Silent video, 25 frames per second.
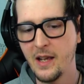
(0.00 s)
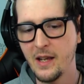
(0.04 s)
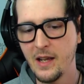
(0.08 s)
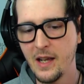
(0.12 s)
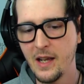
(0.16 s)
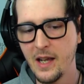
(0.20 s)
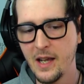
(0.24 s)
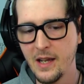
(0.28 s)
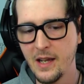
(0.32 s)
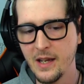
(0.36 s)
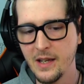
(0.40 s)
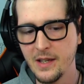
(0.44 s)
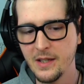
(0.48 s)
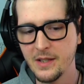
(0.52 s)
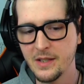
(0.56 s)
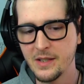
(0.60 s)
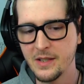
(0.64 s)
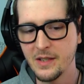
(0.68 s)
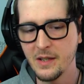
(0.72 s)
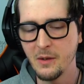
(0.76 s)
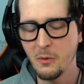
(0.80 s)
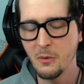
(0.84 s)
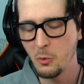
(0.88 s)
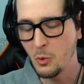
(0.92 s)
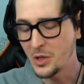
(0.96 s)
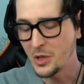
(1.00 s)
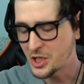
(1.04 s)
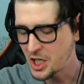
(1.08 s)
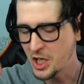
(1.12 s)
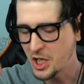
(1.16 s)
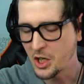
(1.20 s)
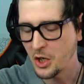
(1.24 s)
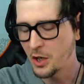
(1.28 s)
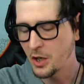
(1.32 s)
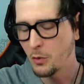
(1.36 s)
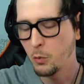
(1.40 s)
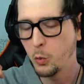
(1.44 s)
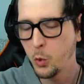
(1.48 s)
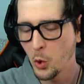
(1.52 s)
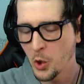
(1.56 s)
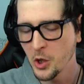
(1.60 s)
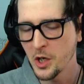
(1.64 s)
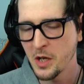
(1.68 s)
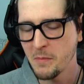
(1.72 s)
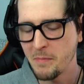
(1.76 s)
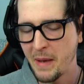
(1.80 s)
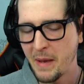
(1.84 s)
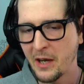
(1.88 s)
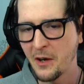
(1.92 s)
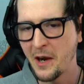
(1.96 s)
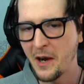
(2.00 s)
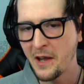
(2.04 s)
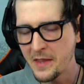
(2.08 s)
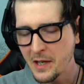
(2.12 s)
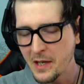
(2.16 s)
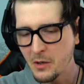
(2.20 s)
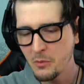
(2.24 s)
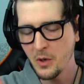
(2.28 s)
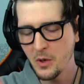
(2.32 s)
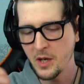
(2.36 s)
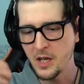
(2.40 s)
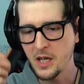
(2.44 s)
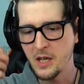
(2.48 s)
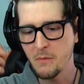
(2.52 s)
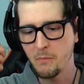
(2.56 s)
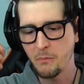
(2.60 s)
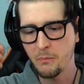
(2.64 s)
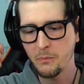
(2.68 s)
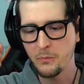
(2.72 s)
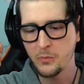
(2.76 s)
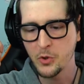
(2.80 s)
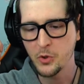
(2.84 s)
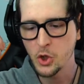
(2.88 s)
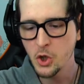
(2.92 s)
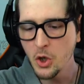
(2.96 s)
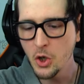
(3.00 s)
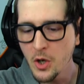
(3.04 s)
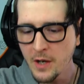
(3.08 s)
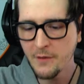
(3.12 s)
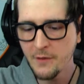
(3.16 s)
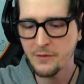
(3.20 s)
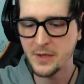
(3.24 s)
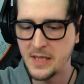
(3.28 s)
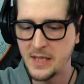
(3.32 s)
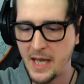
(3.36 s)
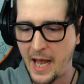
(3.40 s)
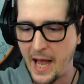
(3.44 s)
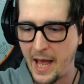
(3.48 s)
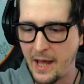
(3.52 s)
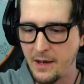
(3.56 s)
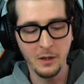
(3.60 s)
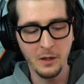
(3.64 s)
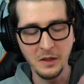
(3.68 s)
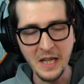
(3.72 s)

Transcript: is, which he could have worded better, I think what he should have said,